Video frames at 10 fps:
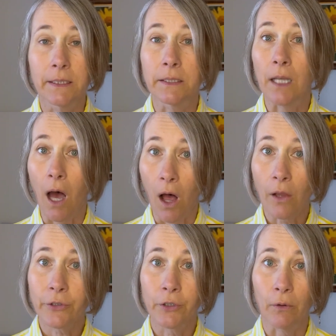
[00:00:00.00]
is
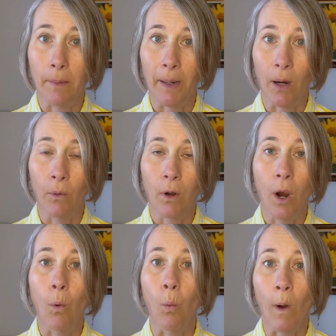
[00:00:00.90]
also about
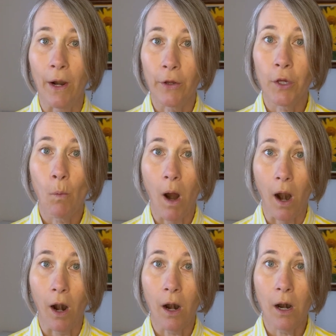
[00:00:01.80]
where you
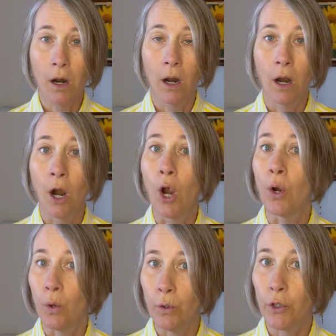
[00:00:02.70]
are,
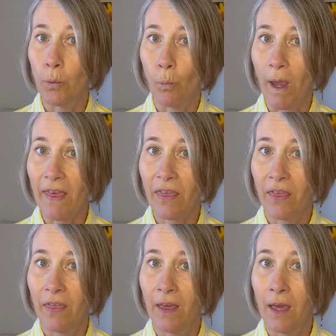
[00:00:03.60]
who you're with,
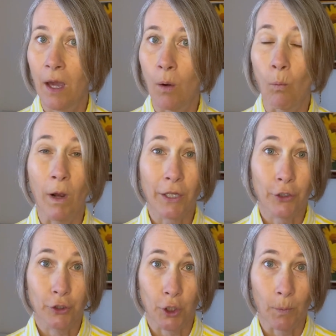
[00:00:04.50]
what you're
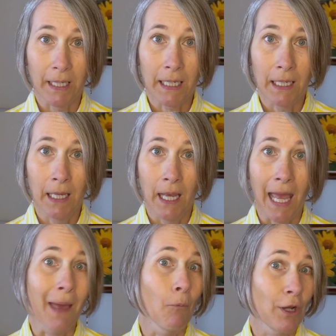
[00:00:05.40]
doing,
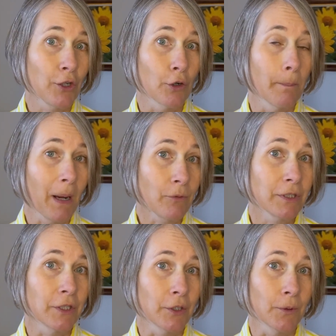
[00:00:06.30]
and what you're about
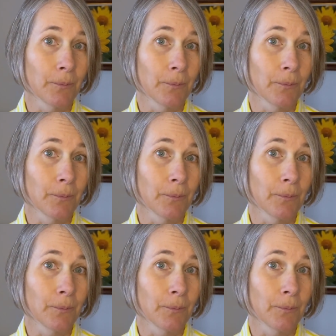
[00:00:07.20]
to do.